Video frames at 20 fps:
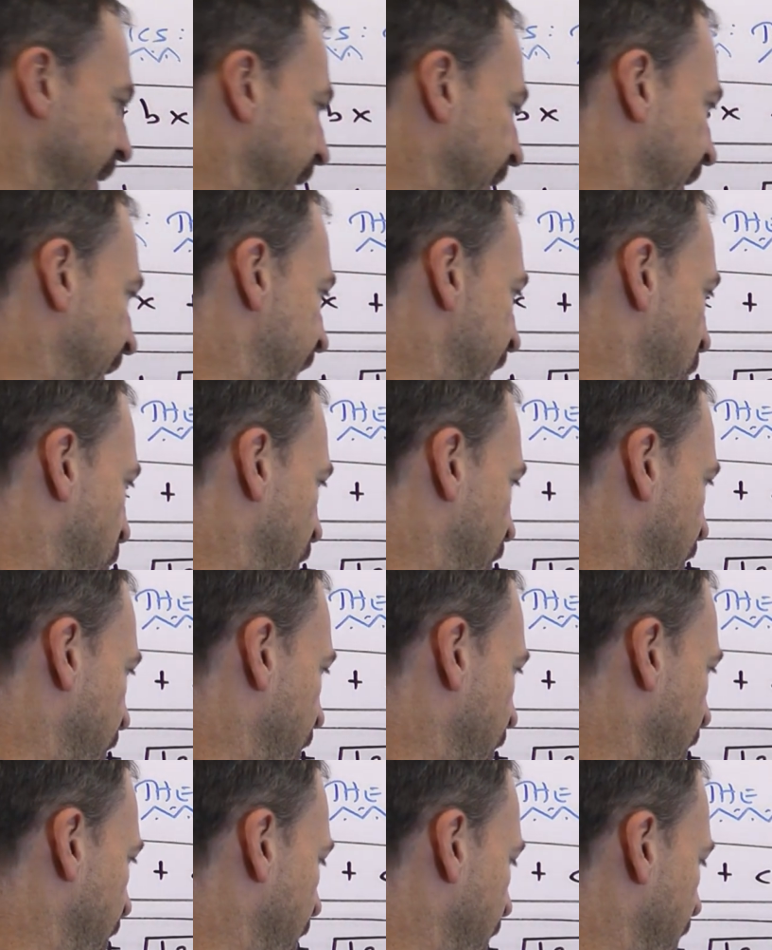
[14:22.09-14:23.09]
is, it's equal
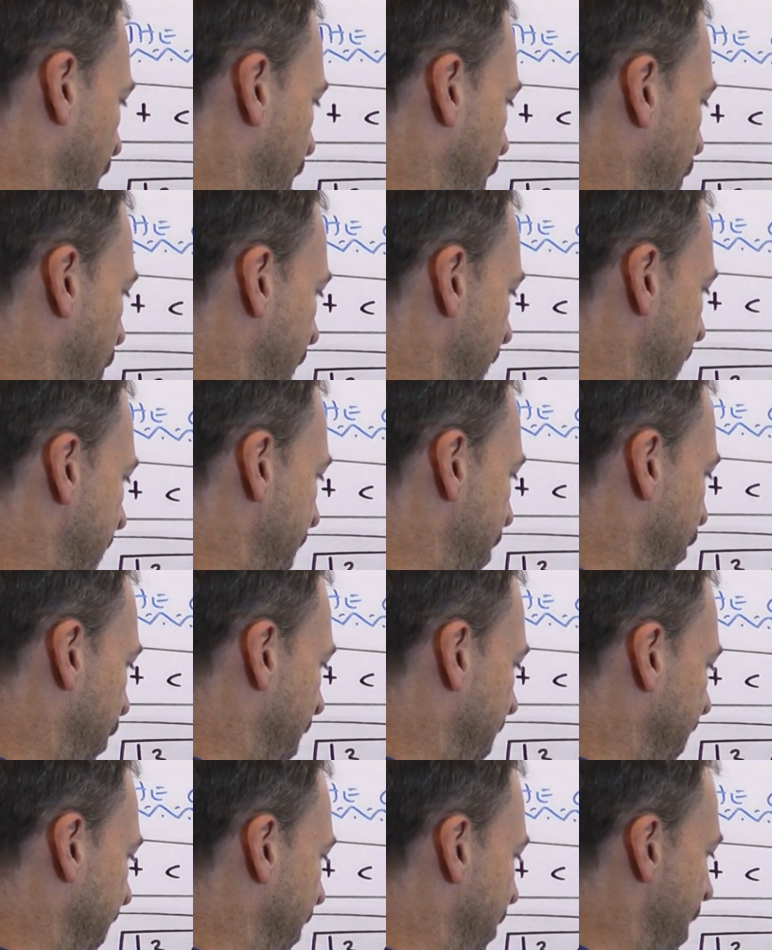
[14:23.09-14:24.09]
to 3
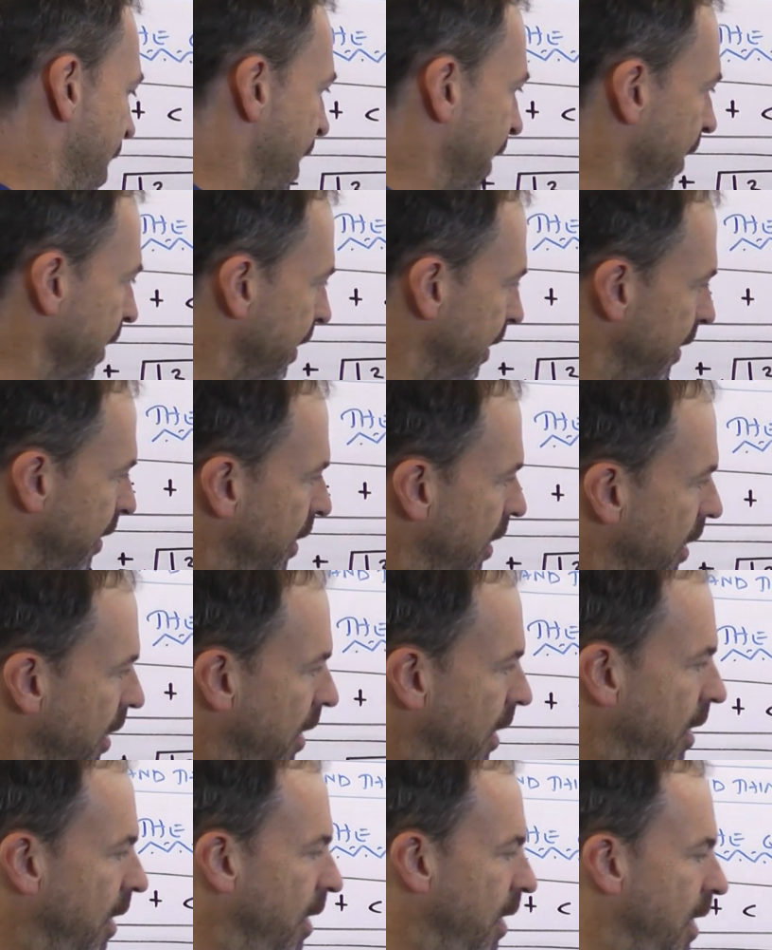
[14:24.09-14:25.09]
plus or minus
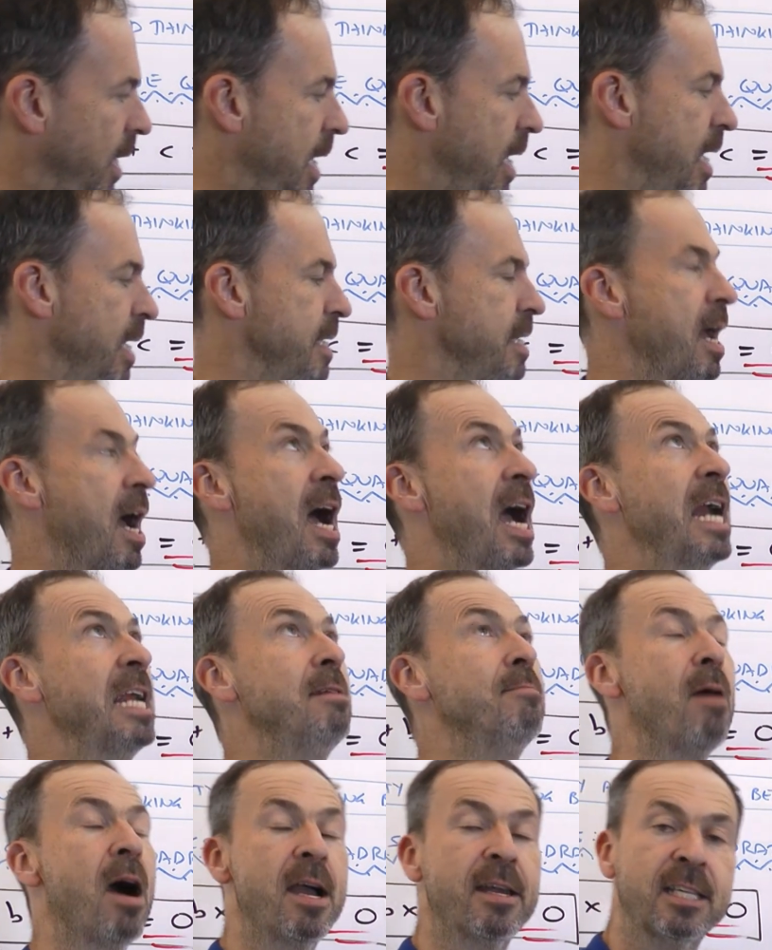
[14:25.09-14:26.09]

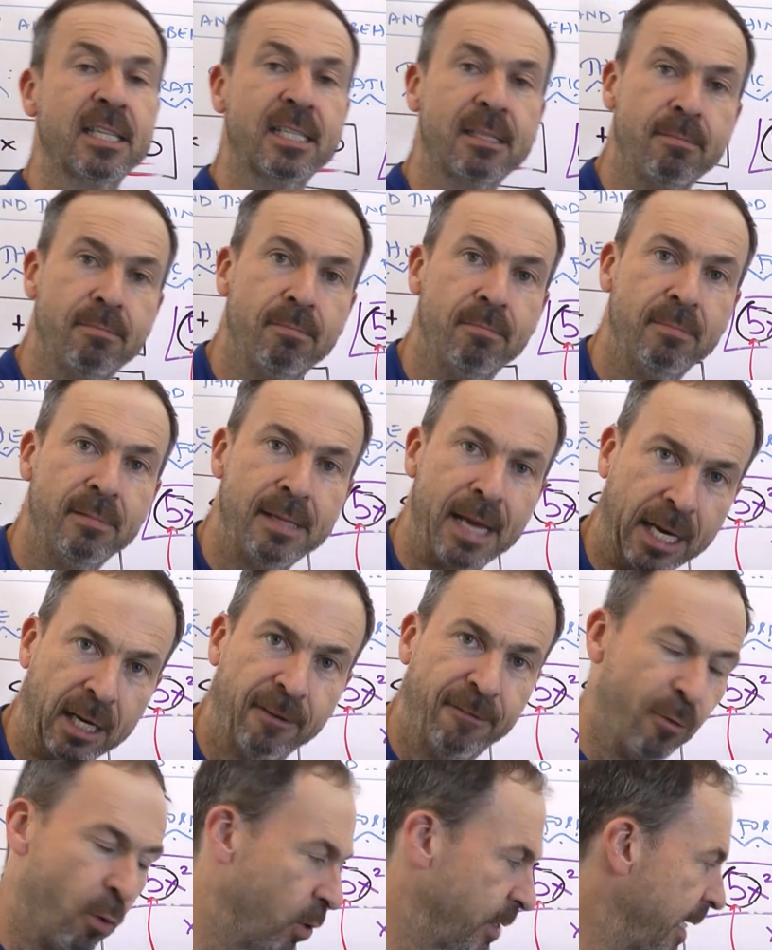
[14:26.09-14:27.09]
9 minus
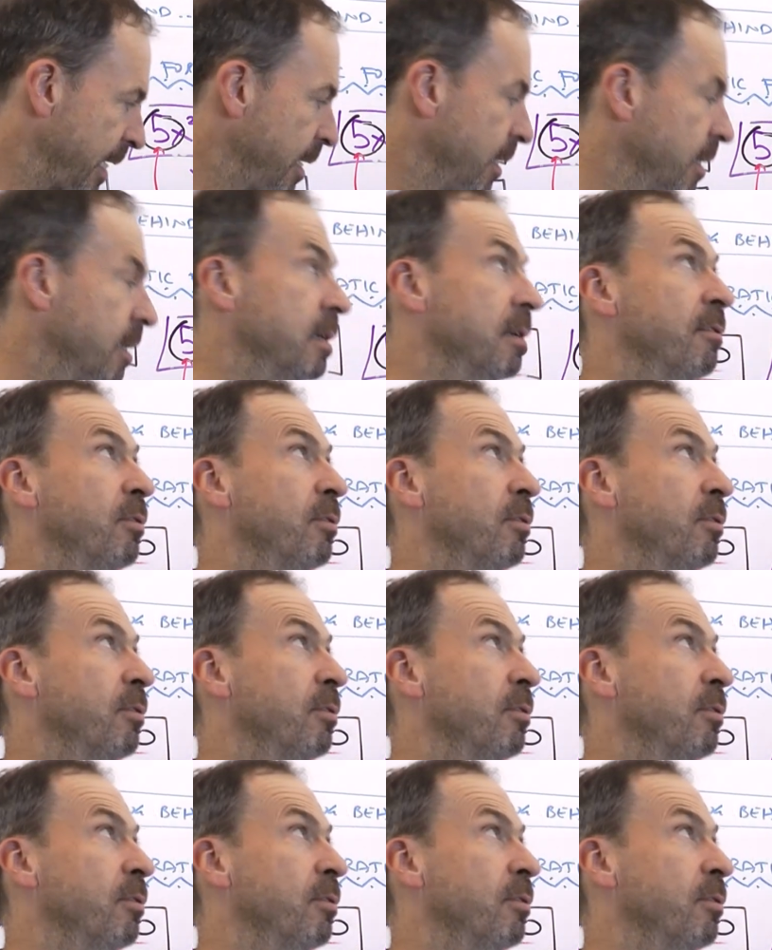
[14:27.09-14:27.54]
negative 40.